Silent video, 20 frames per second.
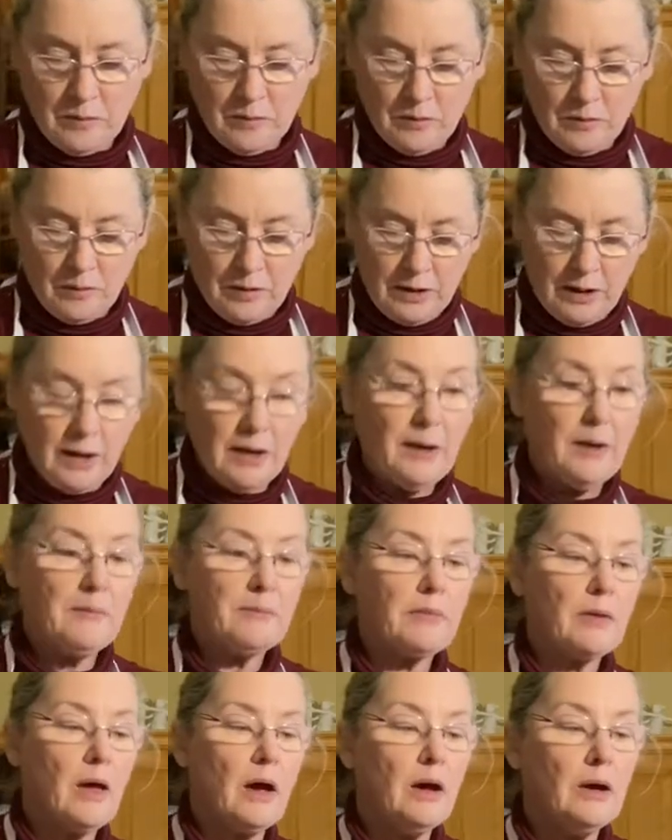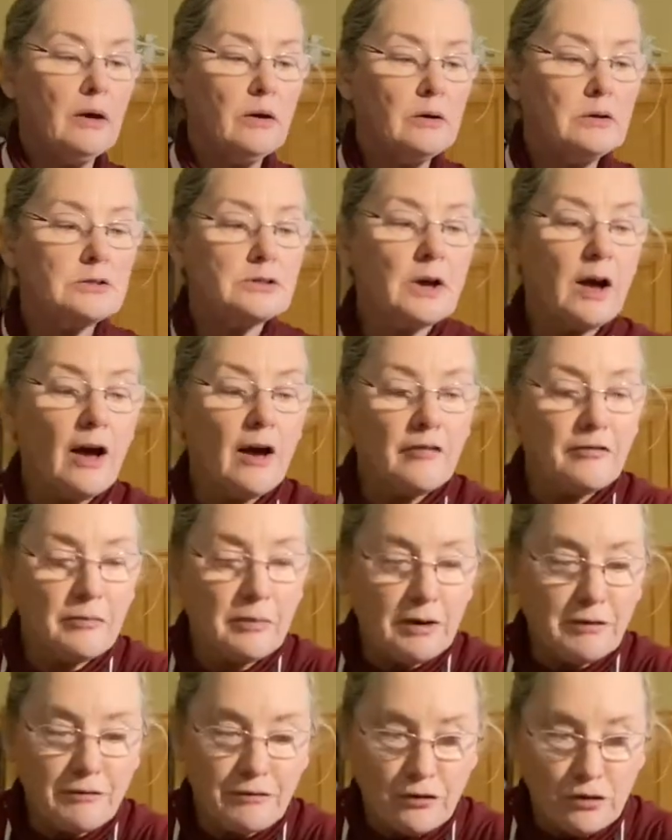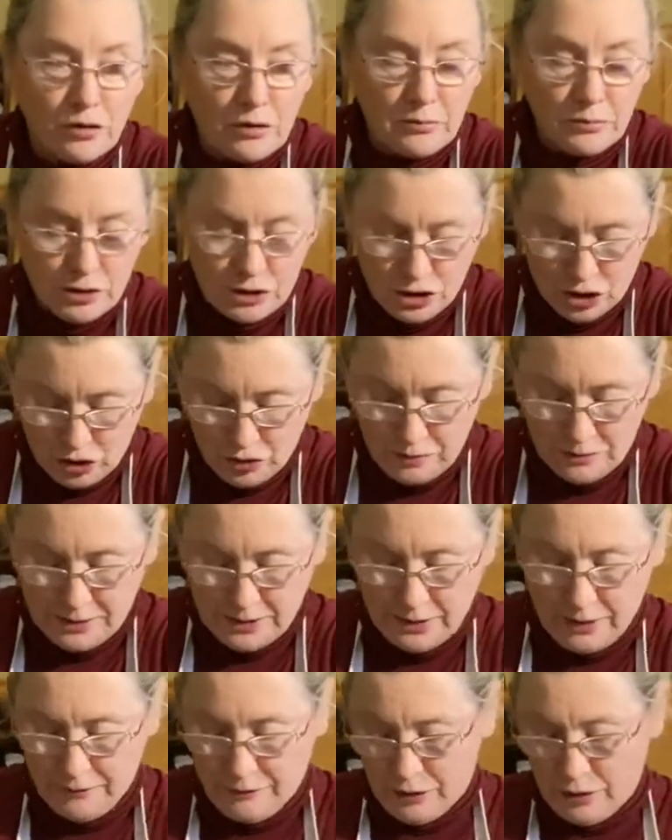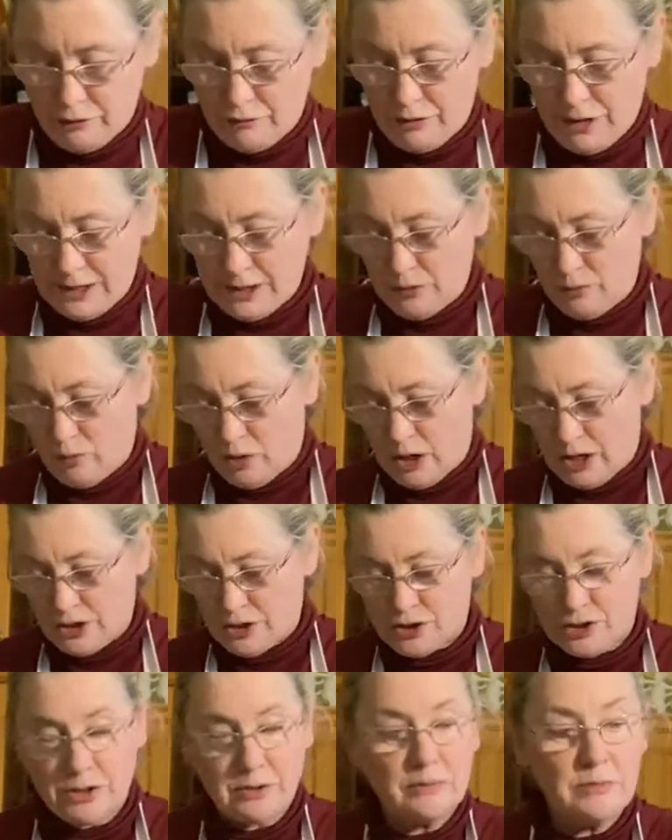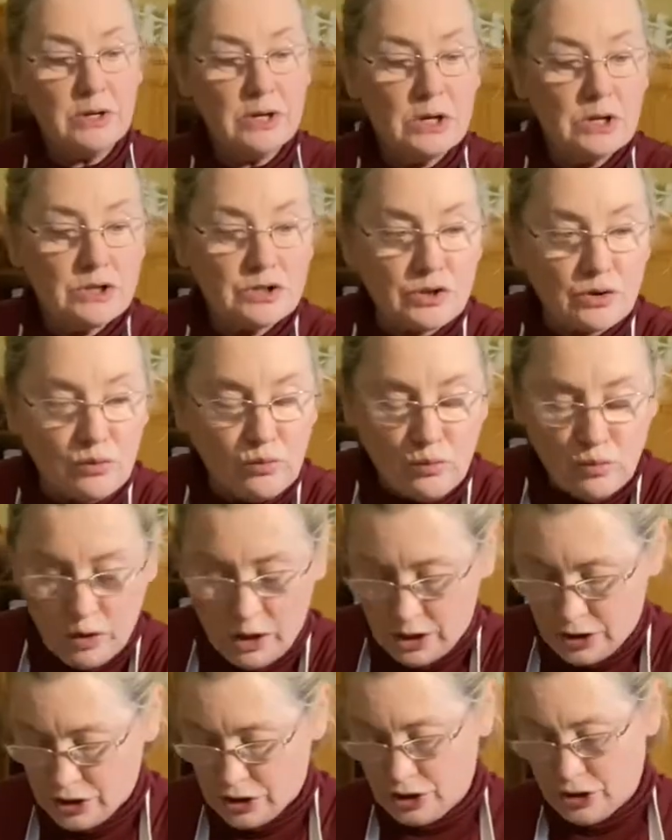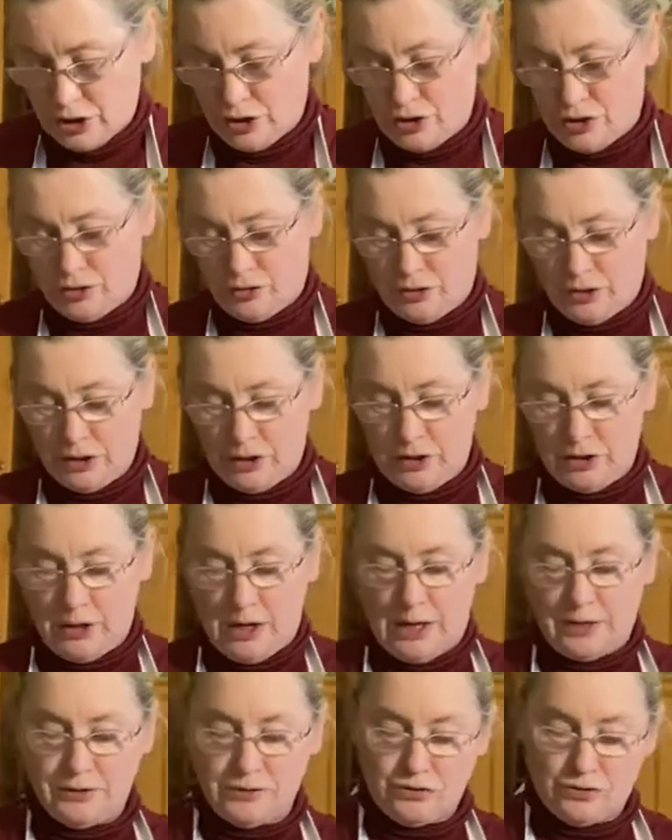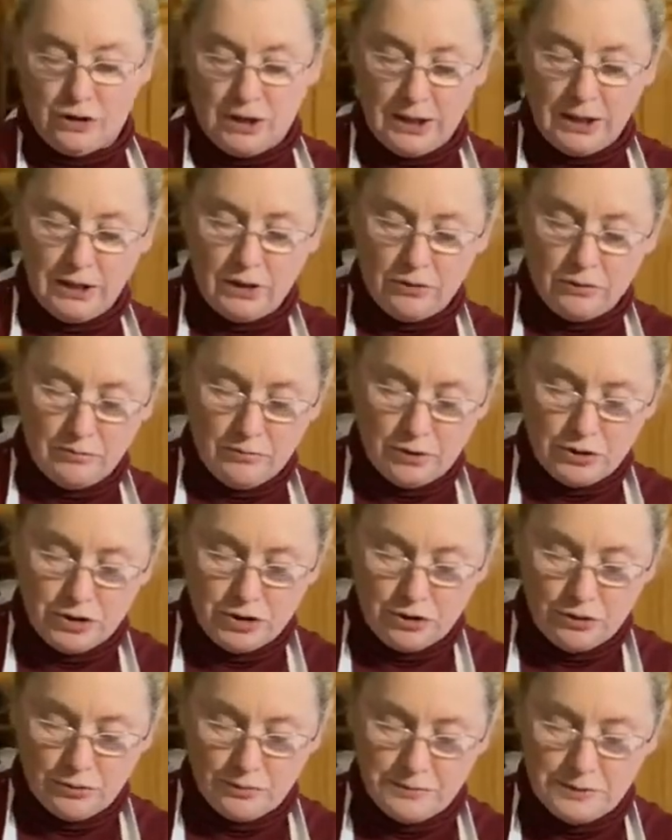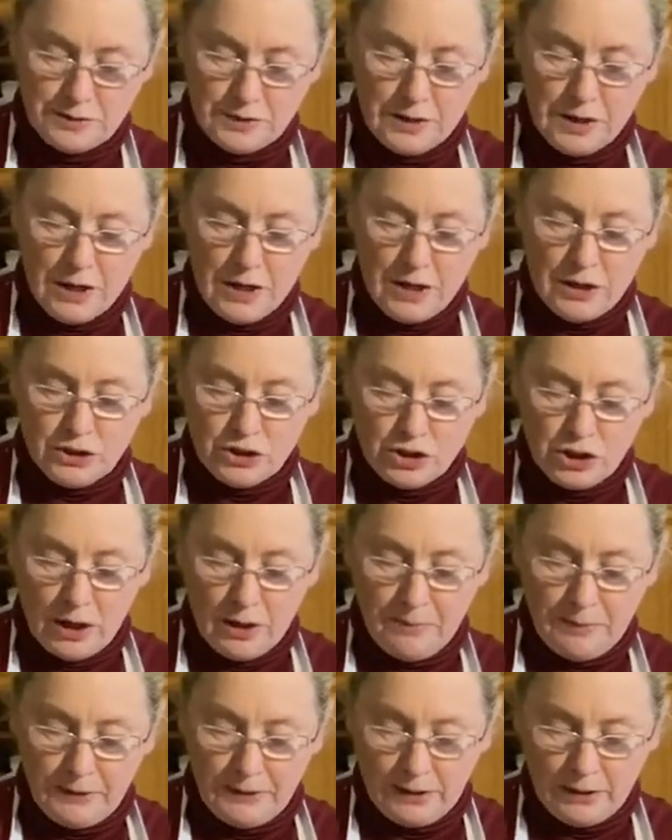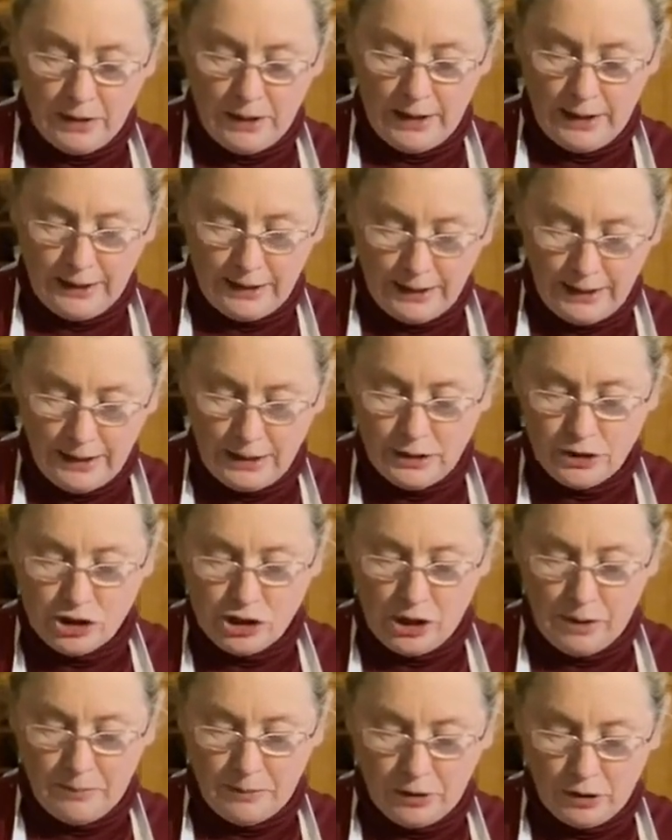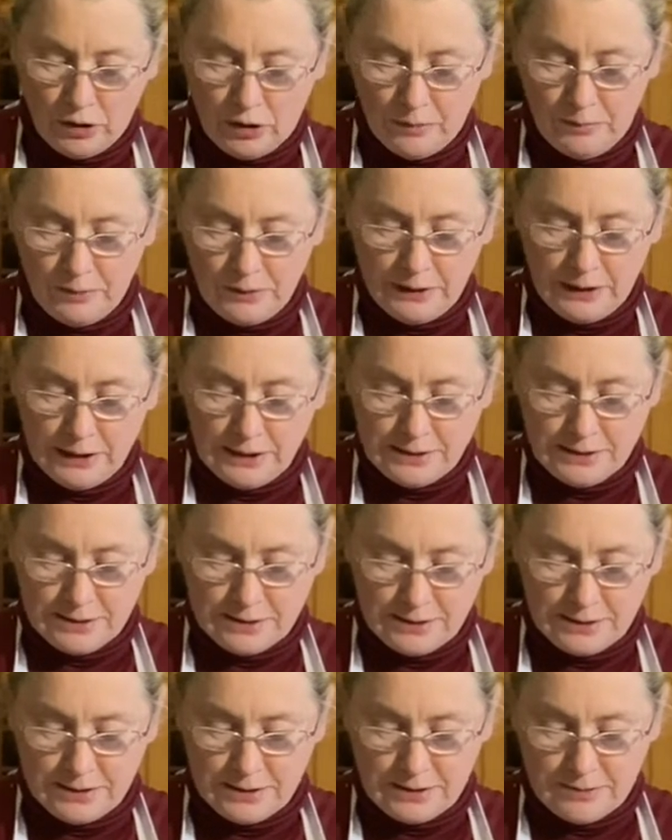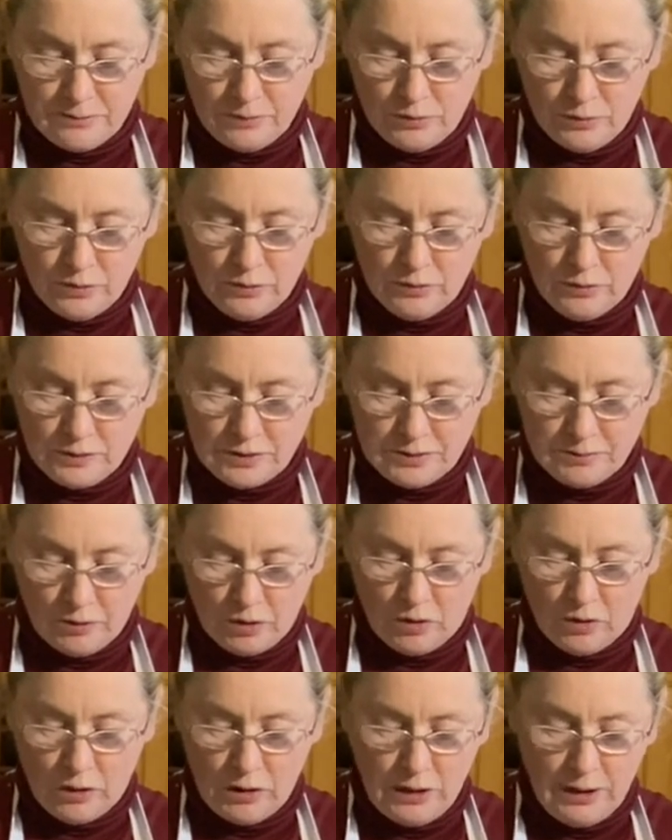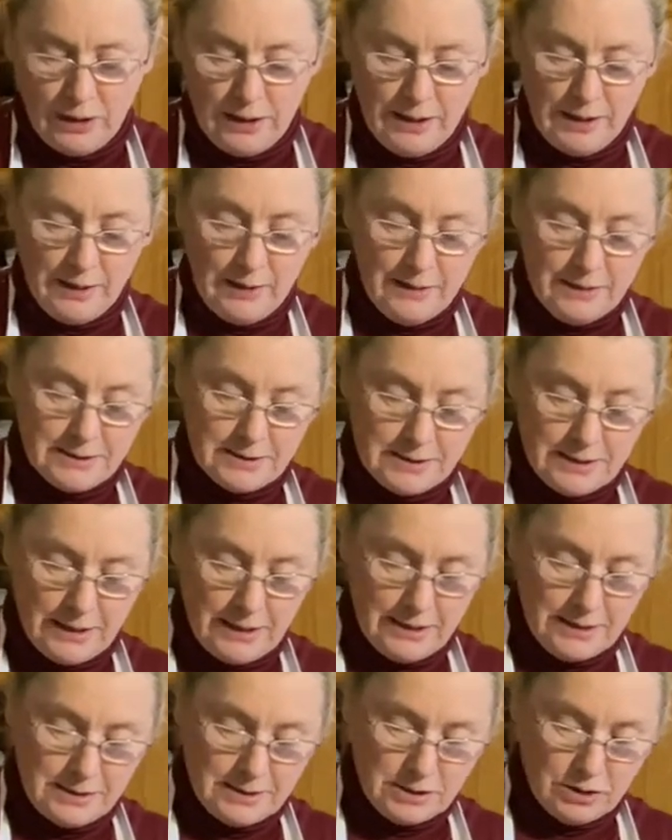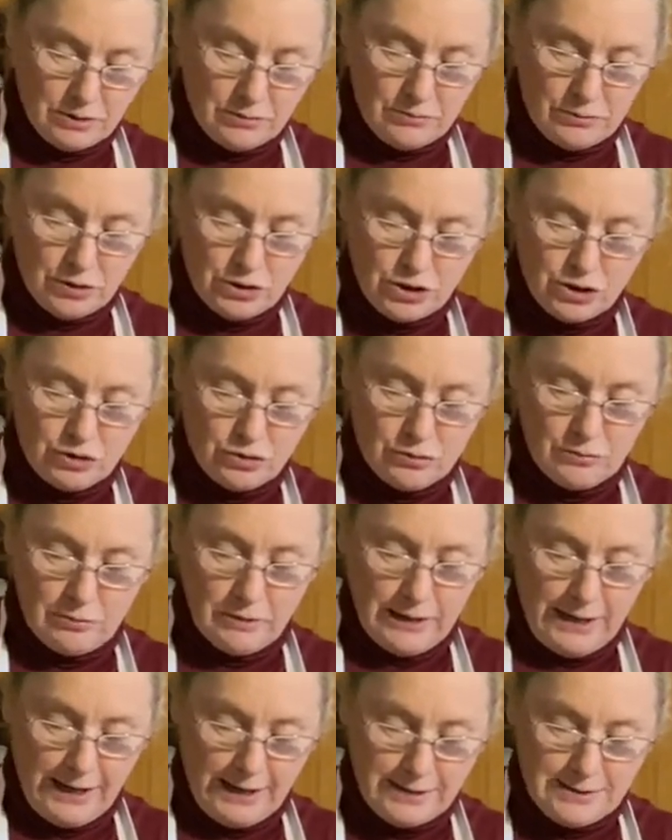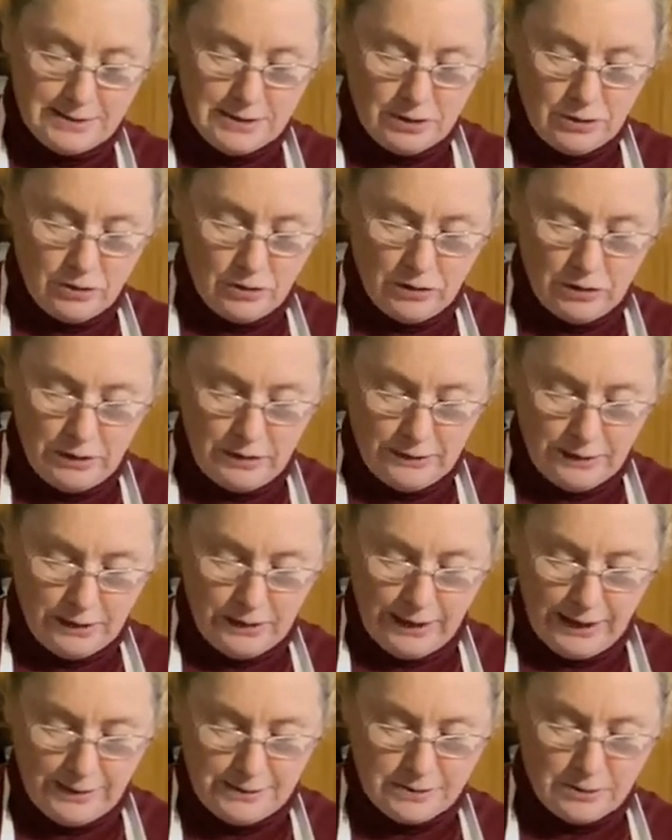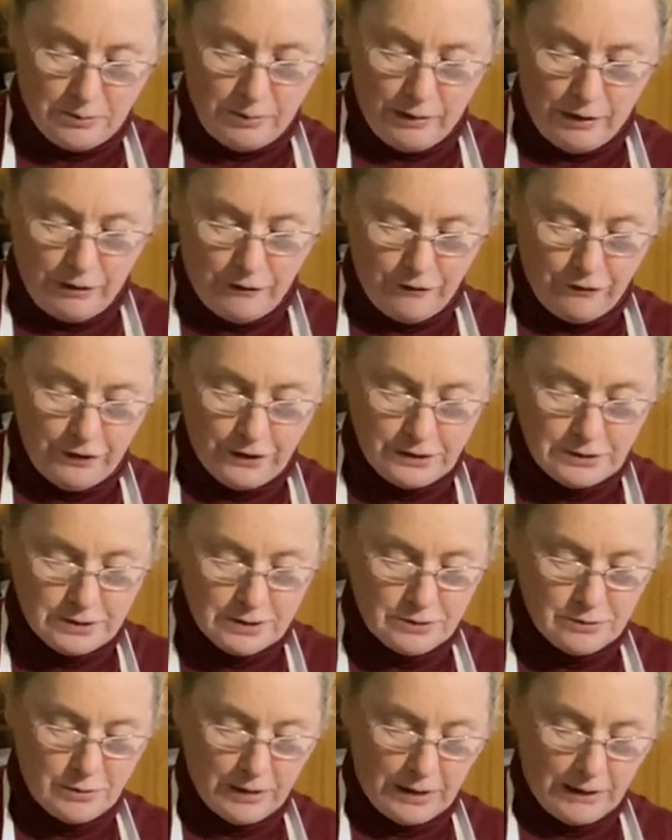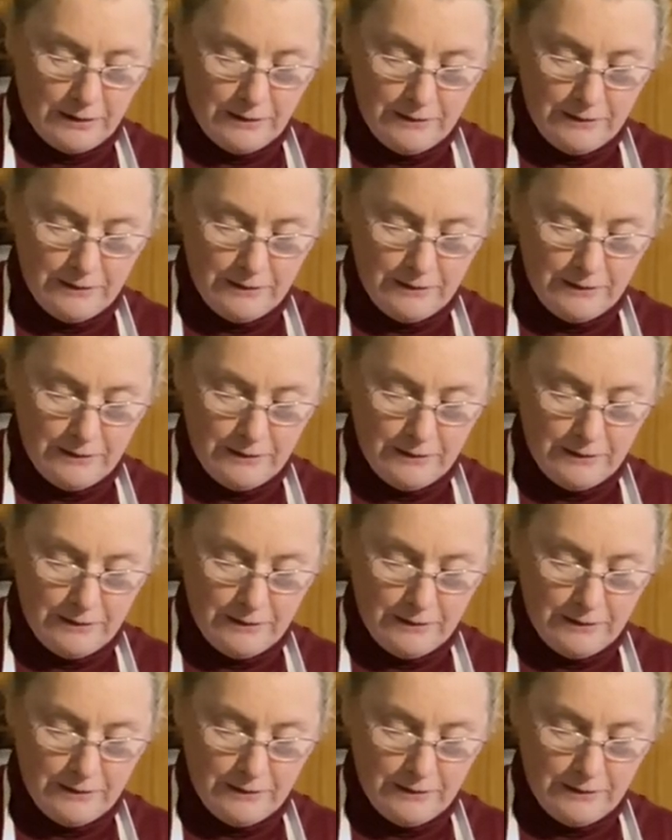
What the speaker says: Okay, I also have my 4 mushrooms. Now I've already washed them, so wash and dry your mushrooms. Chop it again, chop it up nice and small. Slice your mushroom, legs and all. The legs are perfect as well.